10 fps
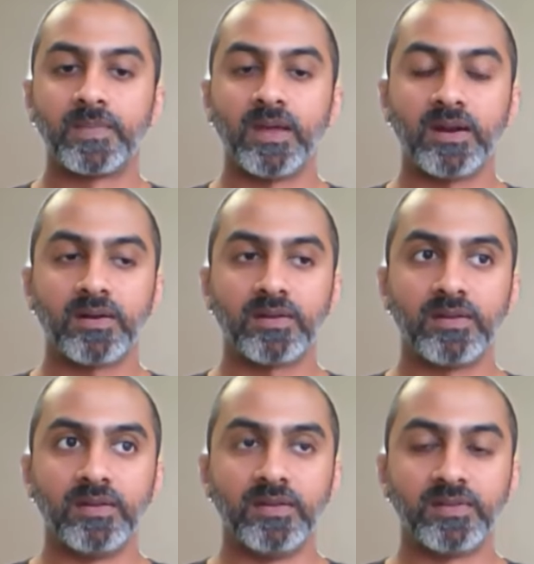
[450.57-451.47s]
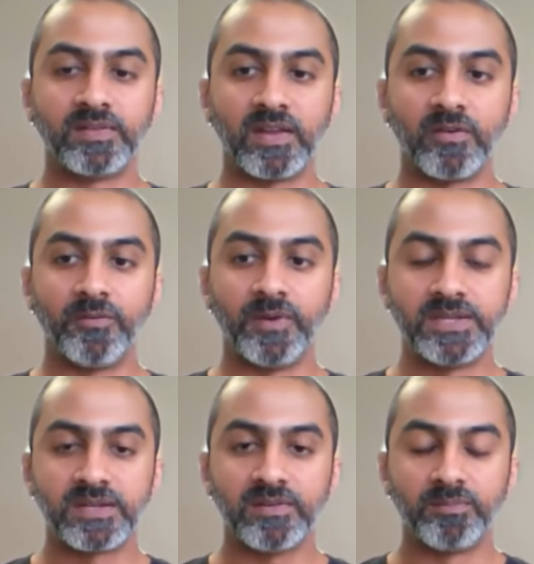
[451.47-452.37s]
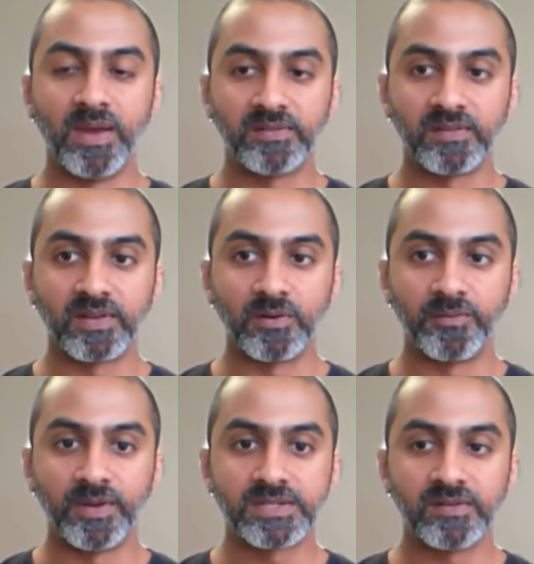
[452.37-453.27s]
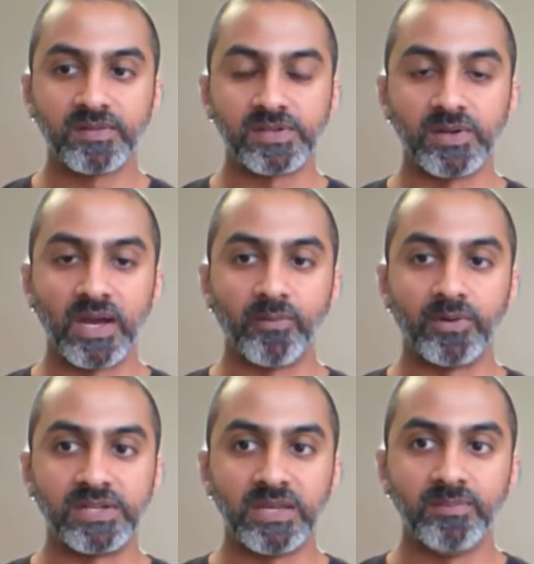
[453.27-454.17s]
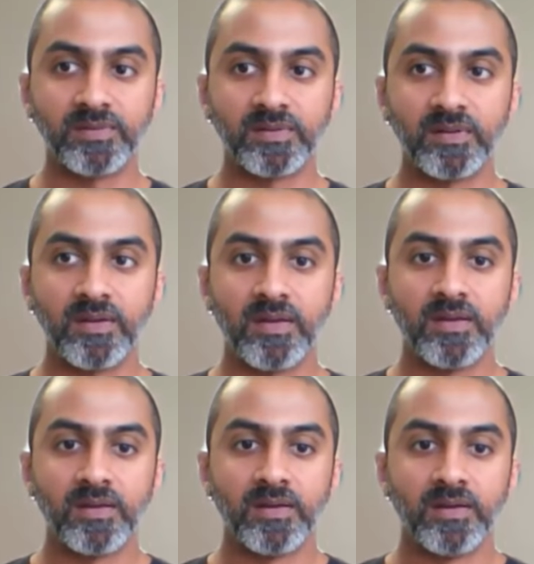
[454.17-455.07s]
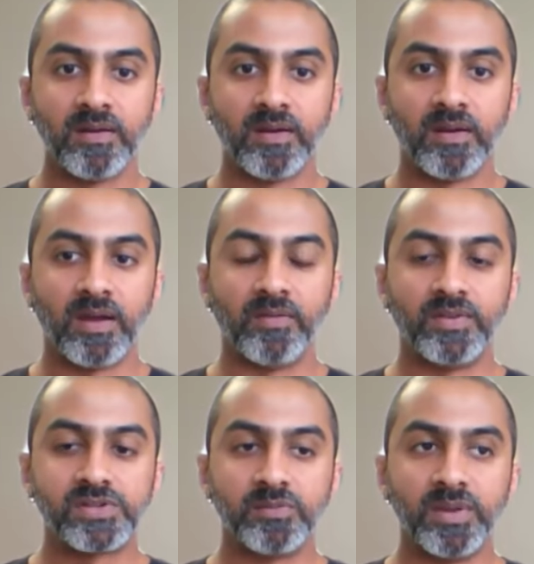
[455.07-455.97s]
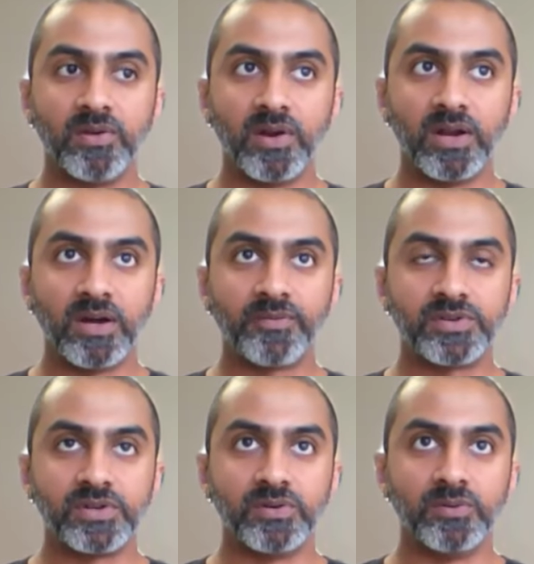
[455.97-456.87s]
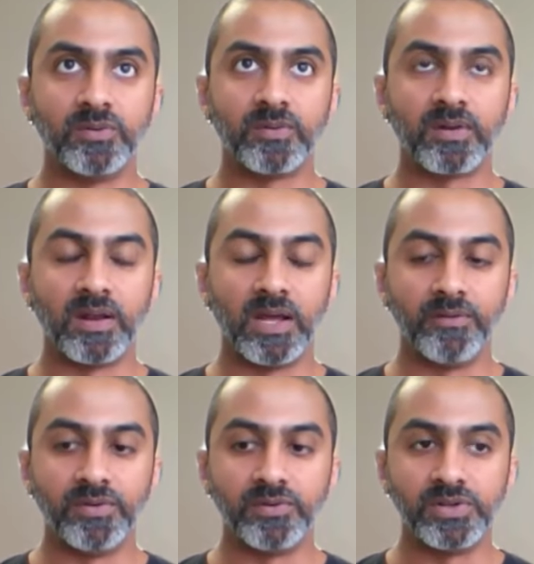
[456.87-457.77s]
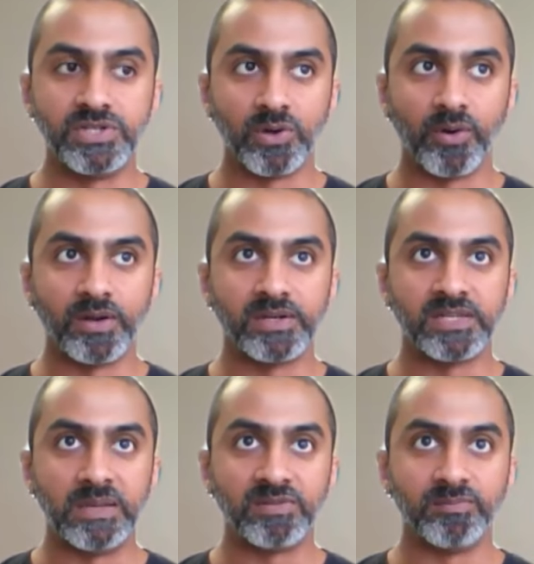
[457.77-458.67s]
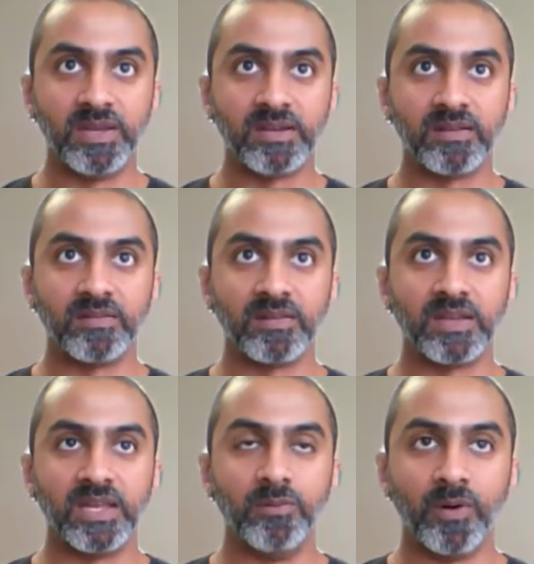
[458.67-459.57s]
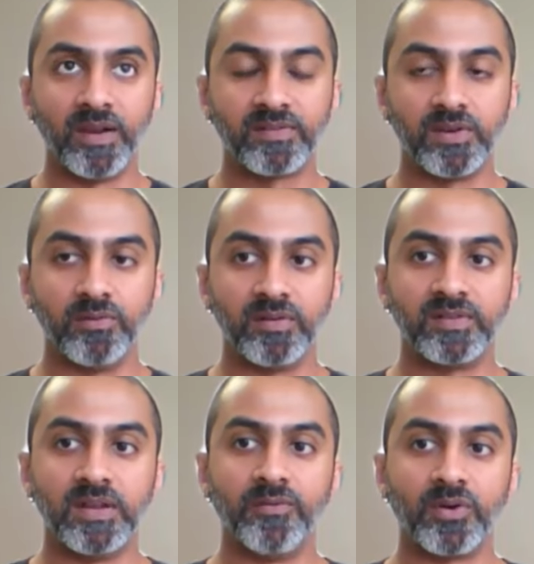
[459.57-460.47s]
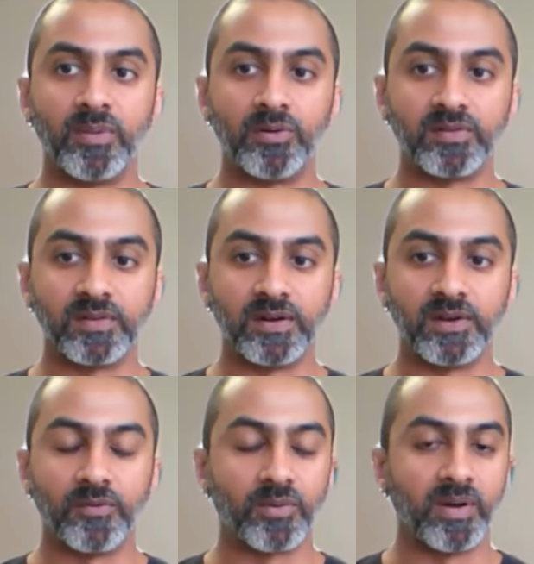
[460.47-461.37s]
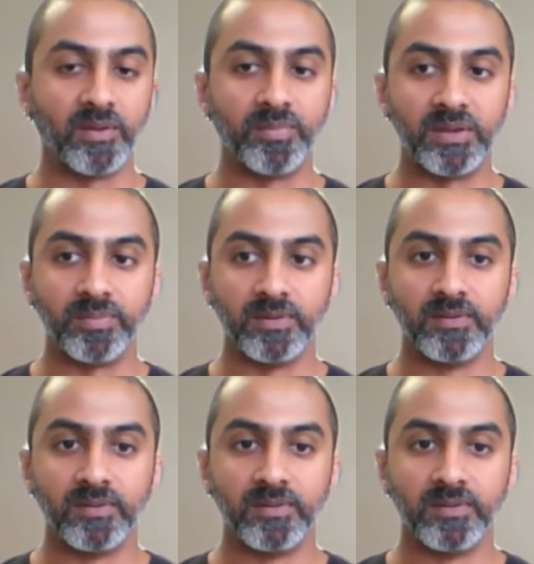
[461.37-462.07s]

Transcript: That is a set of features, basic set of features that you have on Teams and this should be good enough to allow you to join Teams meeting invites that you receive from outside or from other people.